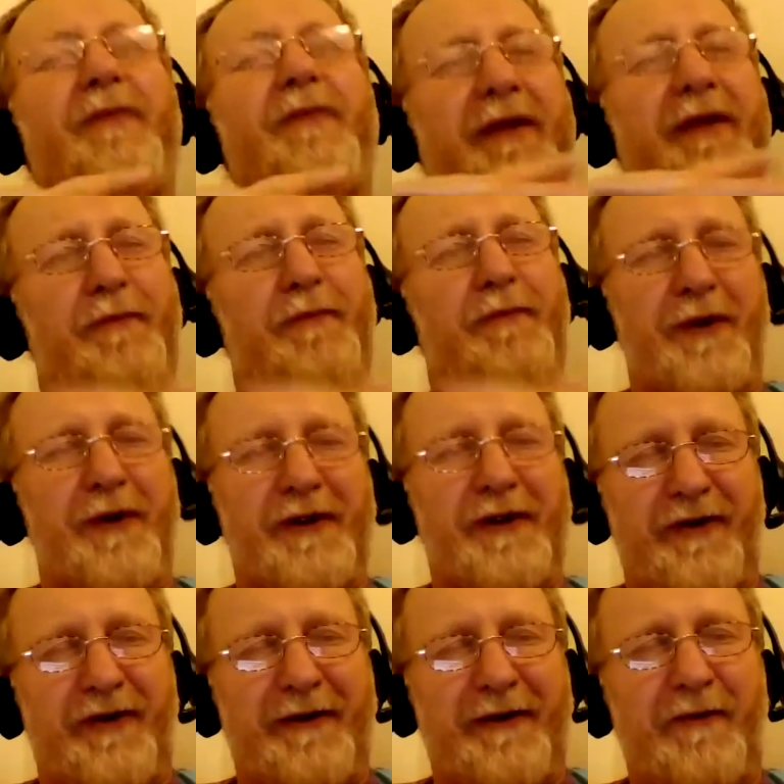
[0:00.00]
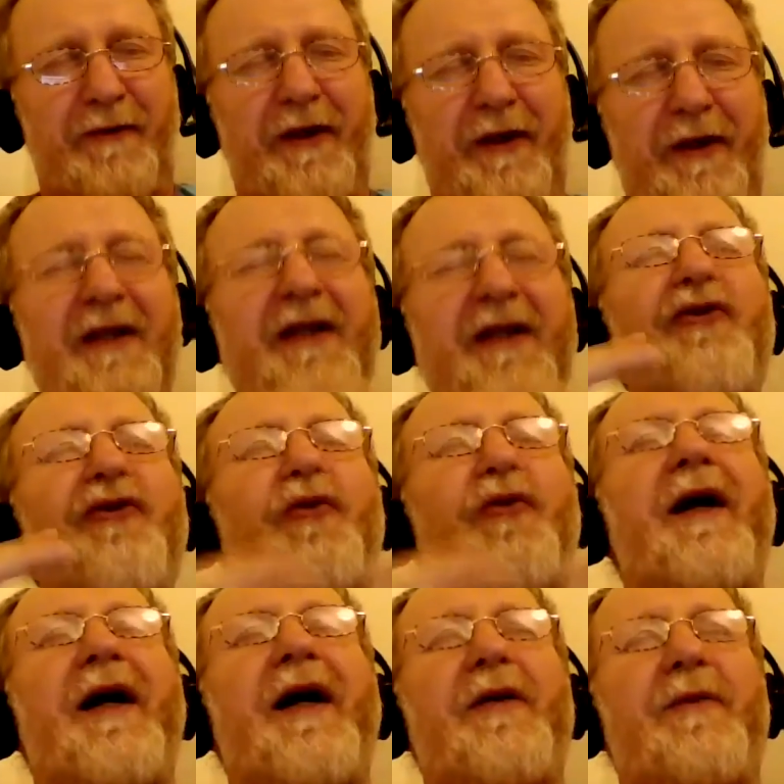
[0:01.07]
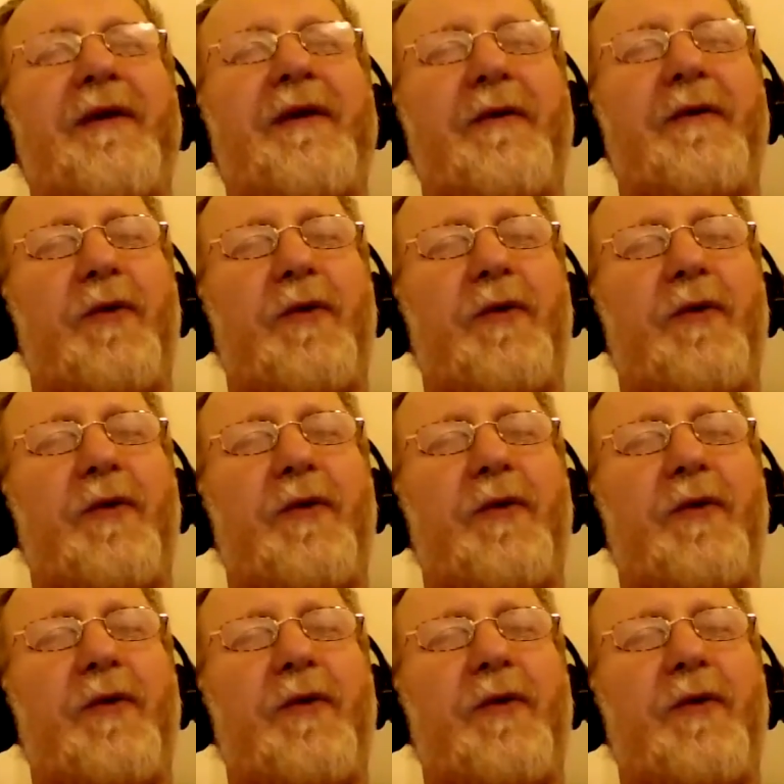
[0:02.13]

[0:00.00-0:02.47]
with the poetry, intertwined with the